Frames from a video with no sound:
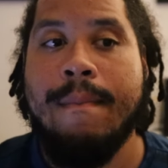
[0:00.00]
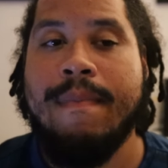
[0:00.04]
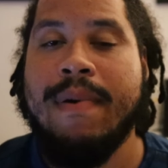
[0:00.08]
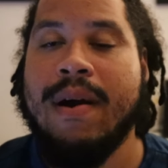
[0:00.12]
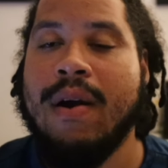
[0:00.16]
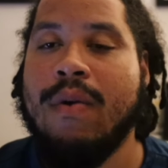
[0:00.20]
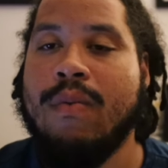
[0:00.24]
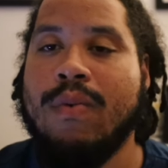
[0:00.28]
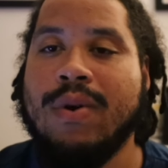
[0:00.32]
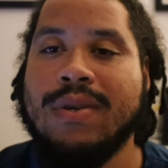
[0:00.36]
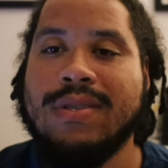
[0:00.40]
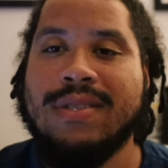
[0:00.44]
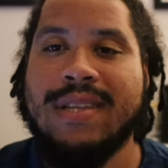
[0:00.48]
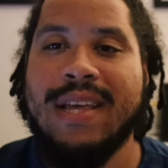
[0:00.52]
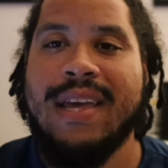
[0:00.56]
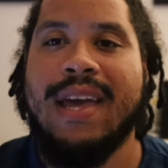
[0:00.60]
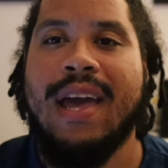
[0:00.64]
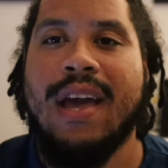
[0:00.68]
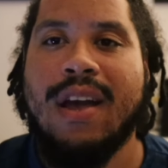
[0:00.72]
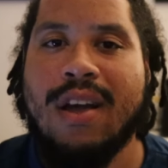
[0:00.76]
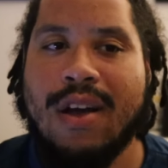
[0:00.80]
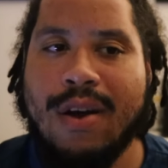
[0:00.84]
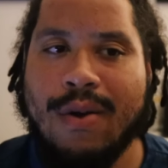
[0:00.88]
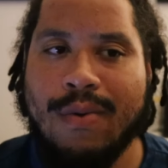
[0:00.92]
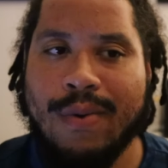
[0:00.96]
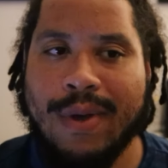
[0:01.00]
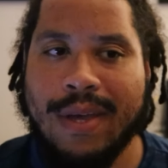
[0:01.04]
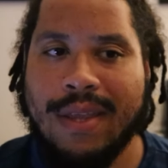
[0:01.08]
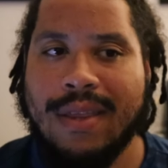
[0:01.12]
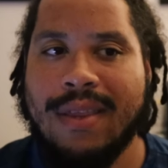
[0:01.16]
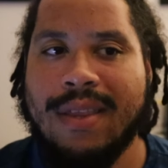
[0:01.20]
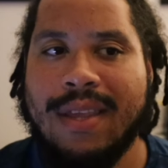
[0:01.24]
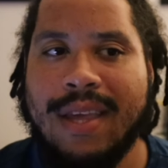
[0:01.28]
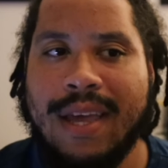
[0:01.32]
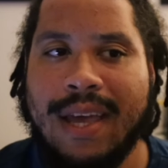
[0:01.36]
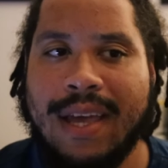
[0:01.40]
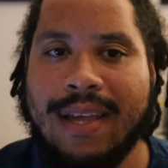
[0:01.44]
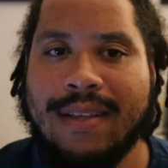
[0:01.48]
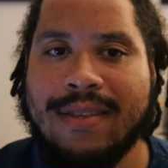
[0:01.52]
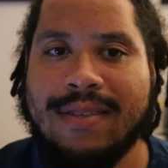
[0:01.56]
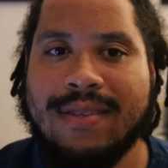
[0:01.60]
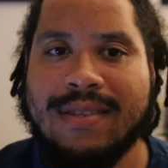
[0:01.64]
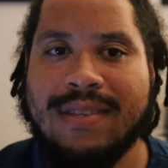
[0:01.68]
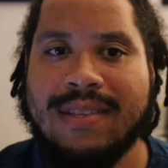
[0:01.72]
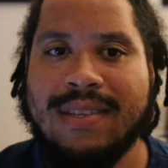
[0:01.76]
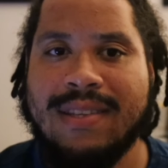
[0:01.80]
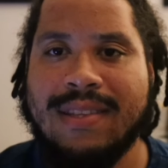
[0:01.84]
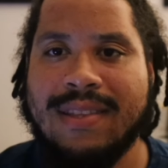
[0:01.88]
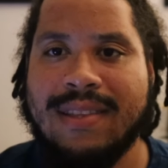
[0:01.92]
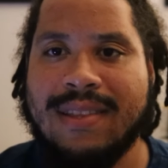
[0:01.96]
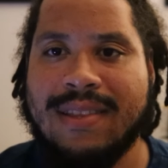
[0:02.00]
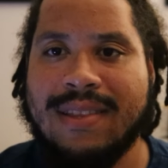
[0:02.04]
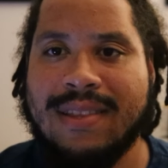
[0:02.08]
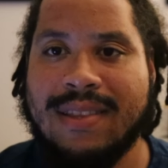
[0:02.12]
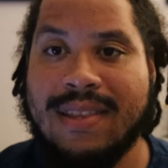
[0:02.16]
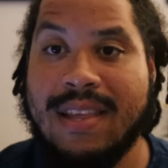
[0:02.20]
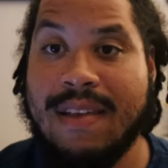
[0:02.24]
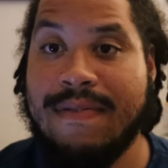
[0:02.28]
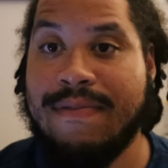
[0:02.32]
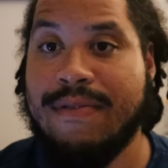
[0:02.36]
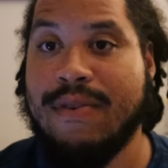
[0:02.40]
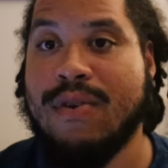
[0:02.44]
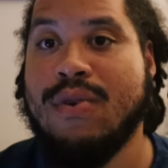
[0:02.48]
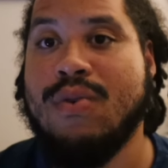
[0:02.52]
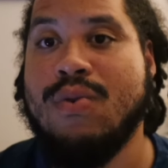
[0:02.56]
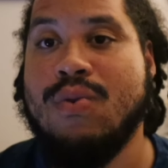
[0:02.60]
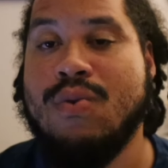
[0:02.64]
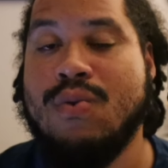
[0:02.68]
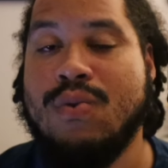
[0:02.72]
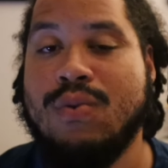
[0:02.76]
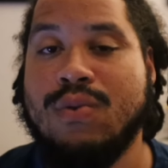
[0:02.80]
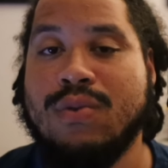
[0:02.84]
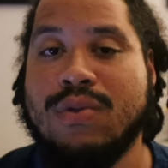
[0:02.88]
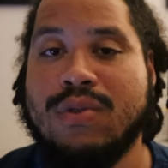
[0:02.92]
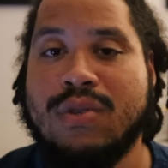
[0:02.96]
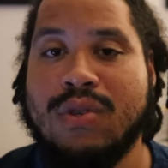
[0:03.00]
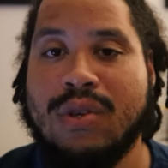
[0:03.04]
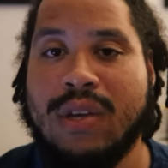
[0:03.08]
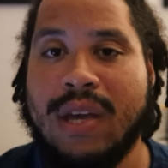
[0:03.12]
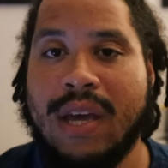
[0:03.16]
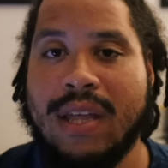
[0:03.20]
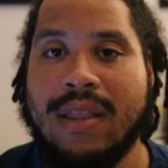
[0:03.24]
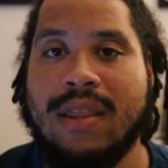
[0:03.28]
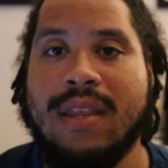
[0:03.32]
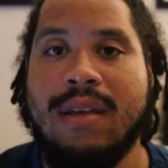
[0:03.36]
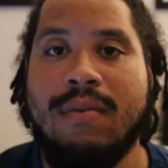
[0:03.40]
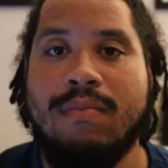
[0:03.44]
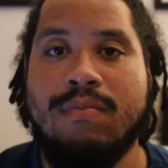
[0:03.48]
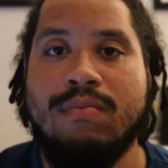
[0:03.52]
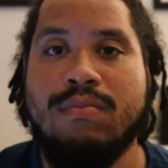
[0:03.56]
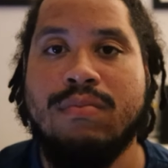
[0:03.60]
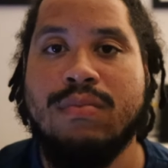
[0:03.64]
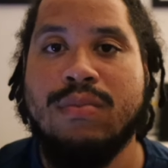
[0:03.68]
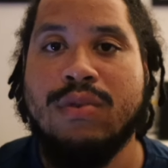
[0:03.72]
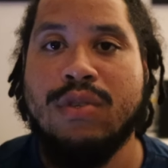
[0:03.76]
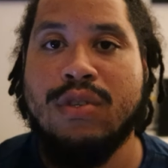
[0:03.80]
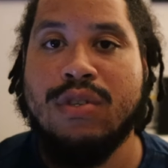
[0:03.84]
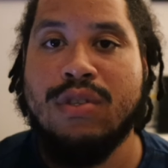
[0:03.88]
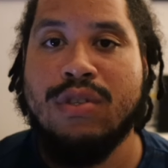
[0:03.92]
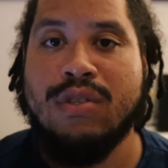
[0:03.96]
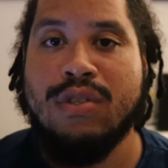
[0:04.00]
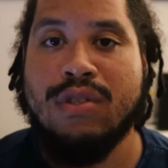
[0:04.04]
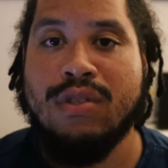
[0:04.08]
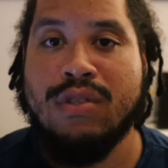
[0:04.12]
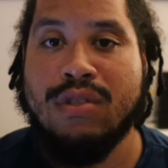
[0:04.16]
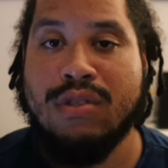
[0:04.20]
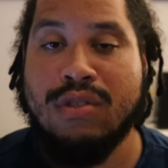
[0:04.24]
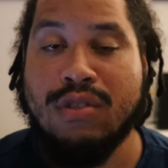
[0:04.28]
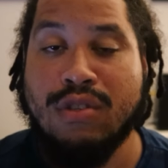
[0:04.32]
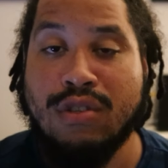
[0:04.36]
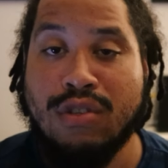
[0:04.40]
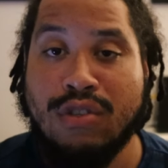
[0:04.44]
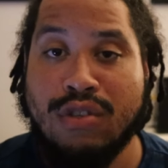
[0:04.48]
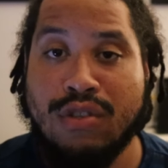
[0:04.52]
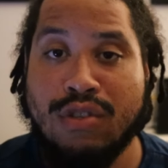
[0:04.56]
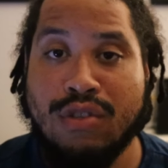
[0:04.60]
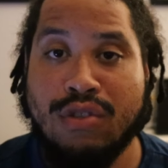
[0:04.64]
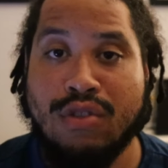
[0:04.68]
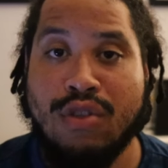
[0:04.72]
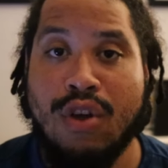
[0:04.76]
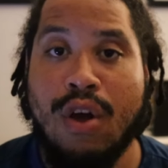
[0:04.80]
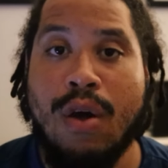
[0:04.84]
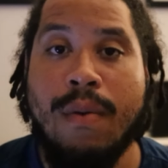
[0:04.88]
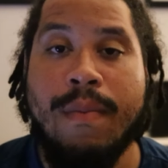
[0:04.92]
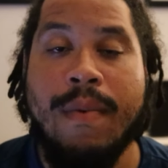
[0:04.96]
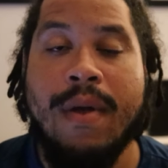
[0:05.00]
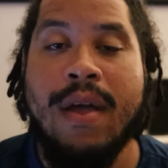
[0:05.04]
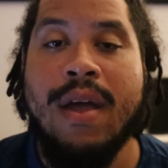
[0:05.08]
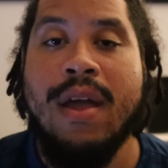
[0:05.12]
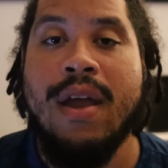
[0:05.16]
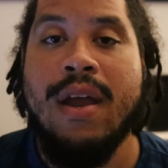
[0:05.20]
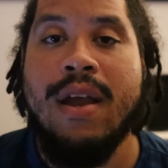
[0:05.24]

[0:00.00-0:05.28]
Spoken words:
But once they get going, it's difficult to get them to stop.